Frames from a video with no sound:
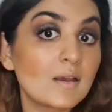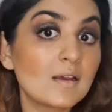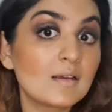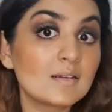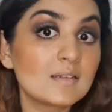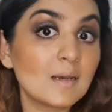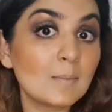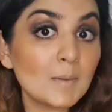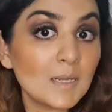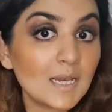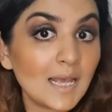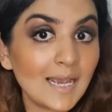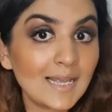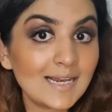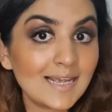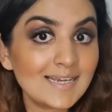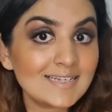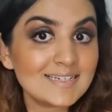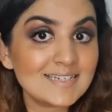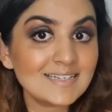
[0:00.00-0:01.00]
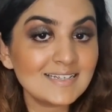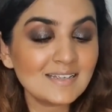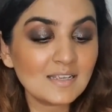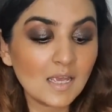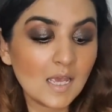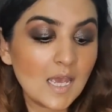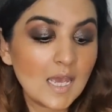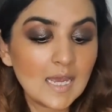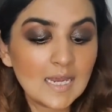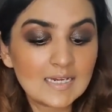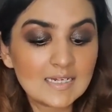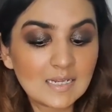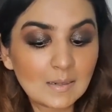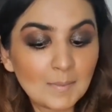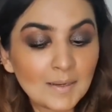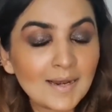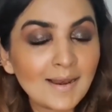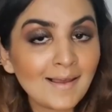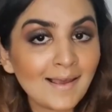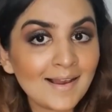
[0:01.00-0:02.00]
double highlighting.
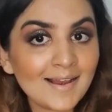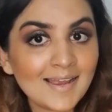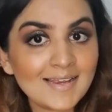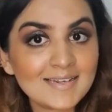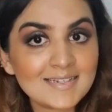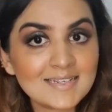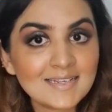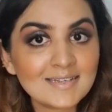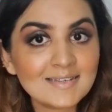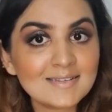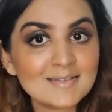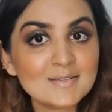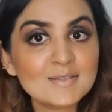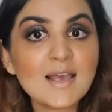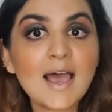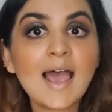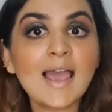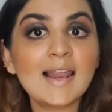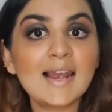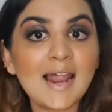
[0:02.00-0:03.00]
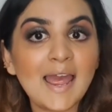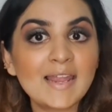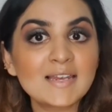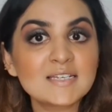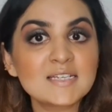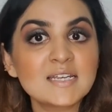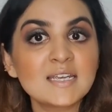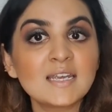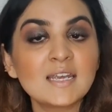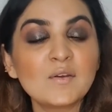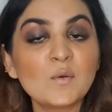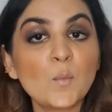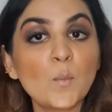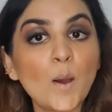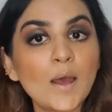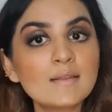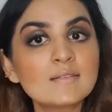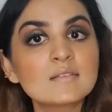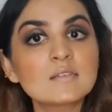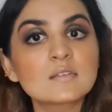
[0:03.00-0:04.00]
Double highlighting is highlighting
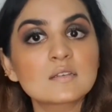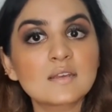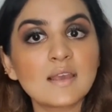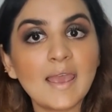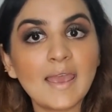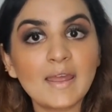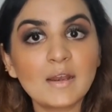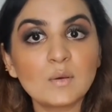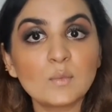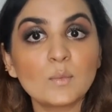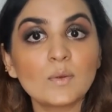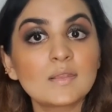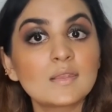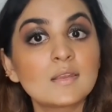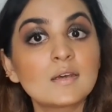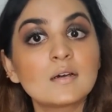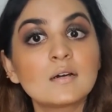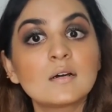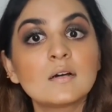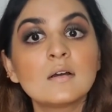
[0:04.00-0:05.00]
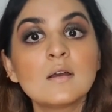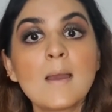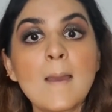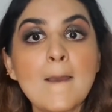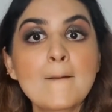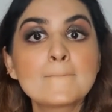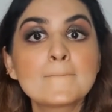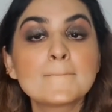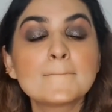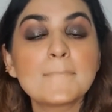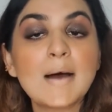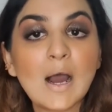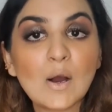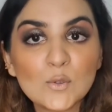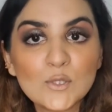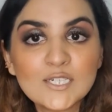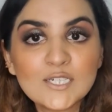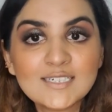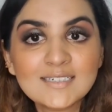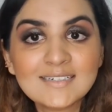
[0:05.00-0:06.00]
once again with the
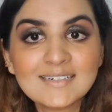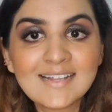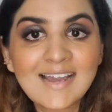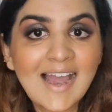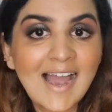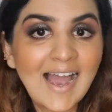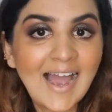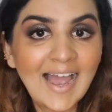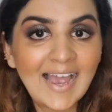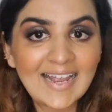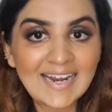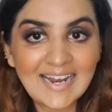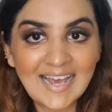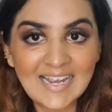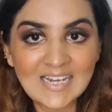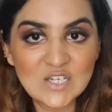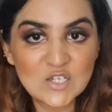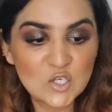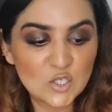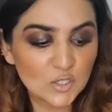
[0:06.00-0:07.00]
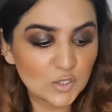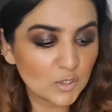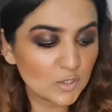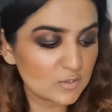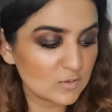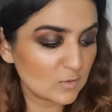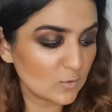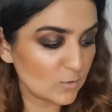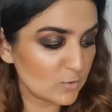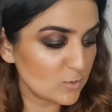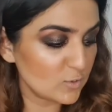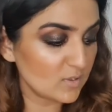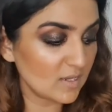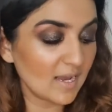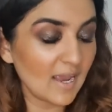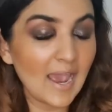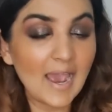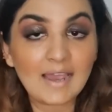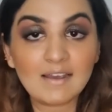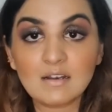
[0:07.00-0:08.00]
powdered highlighter. So
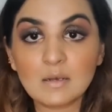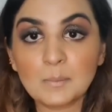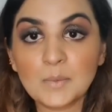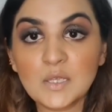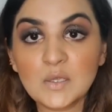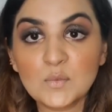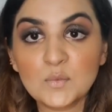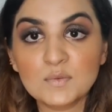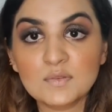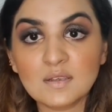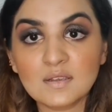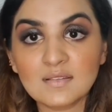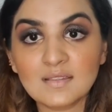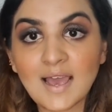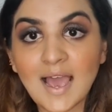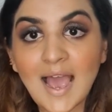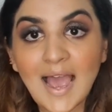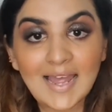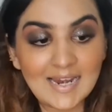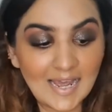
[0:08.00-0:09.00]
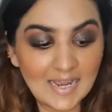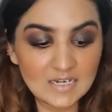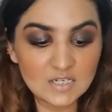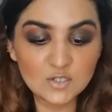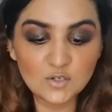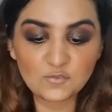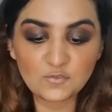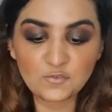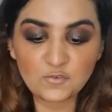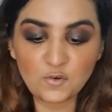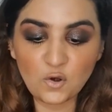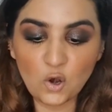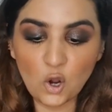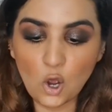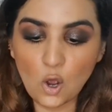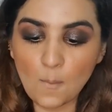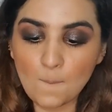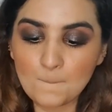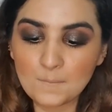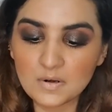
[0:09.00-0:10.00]
today I will be using the highlighter
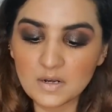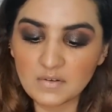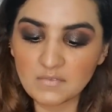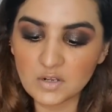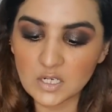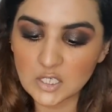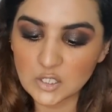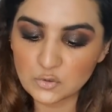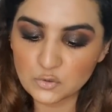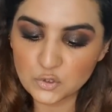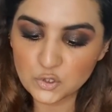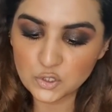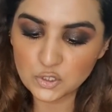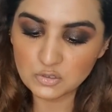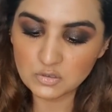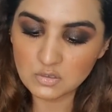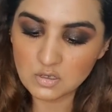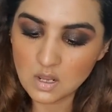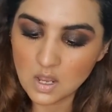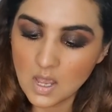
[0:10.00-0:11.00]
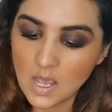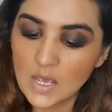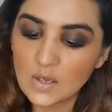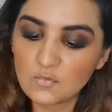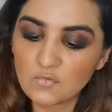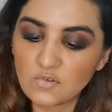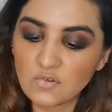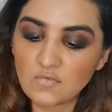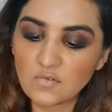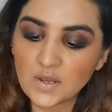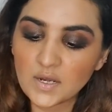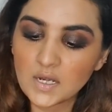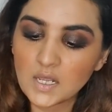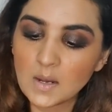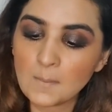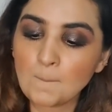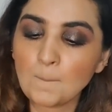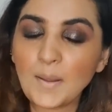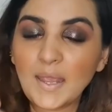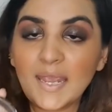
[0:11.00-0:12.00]
from Revolution Vivid
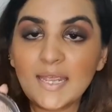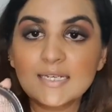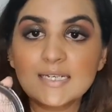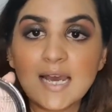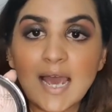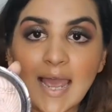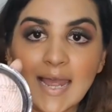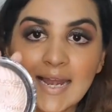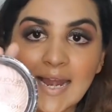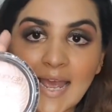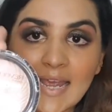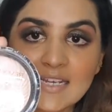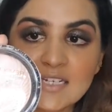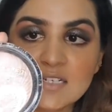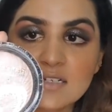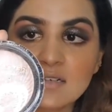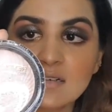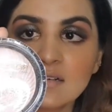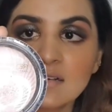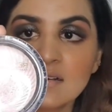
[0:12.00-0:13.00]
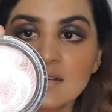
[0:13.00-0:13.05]
Baked Highlighter,